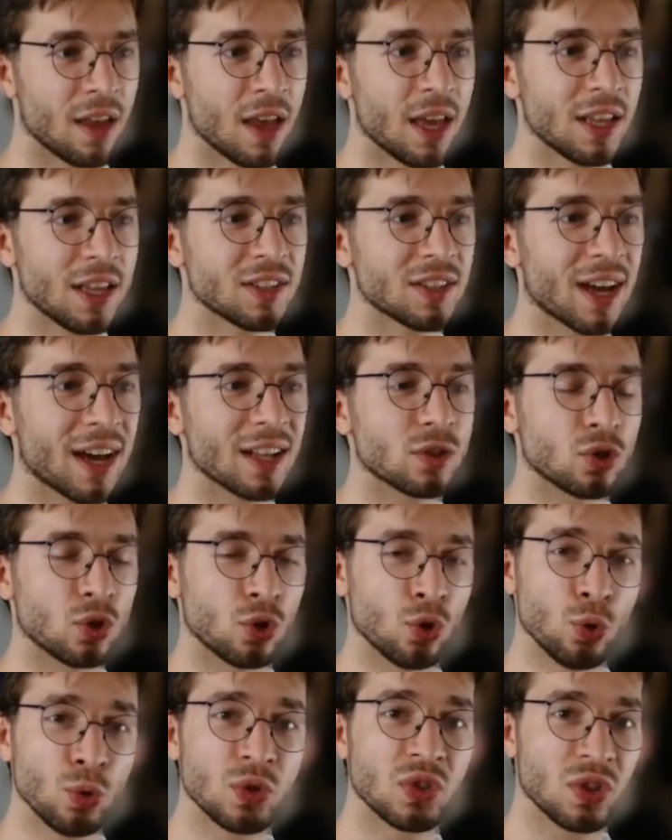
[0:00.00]
He's got
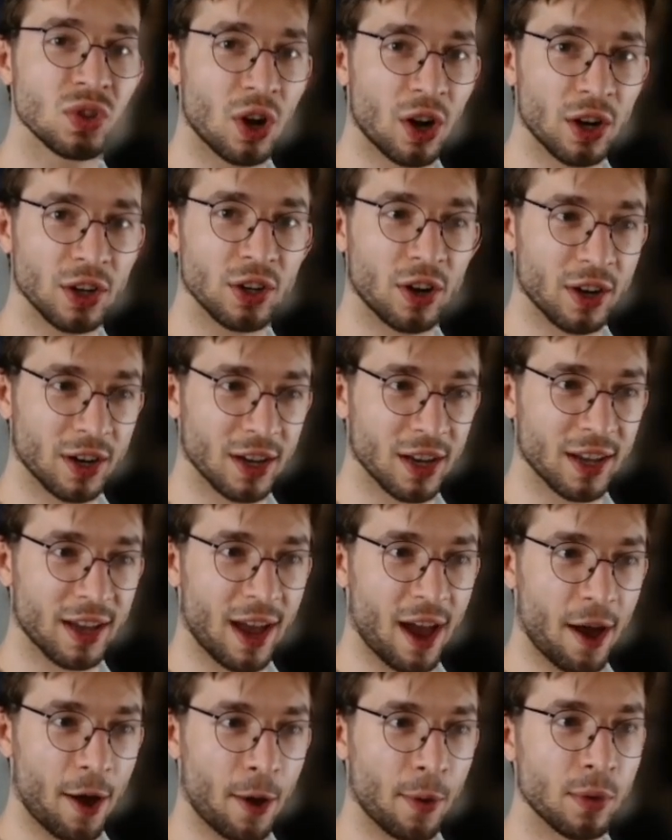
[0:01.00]
2-star Dark
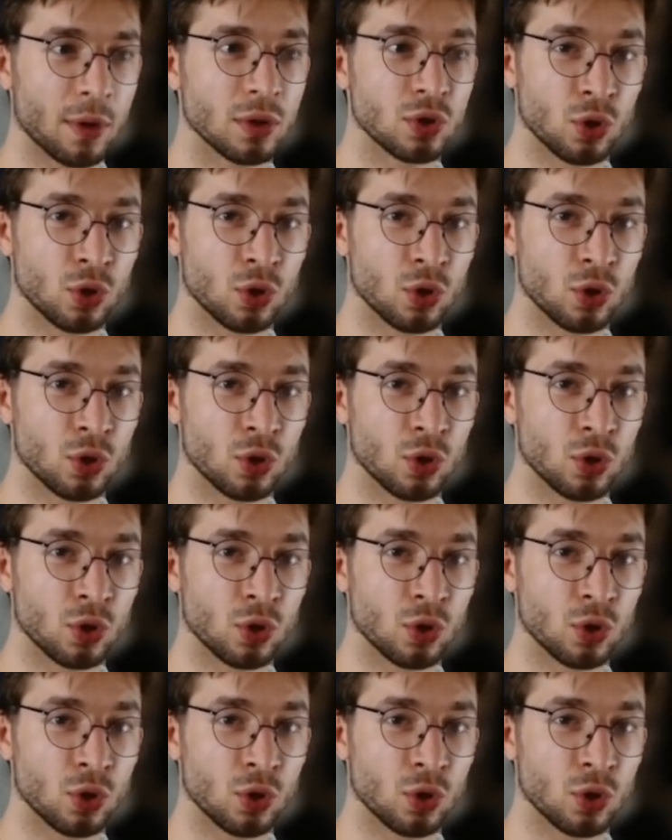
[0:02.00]
Cacao,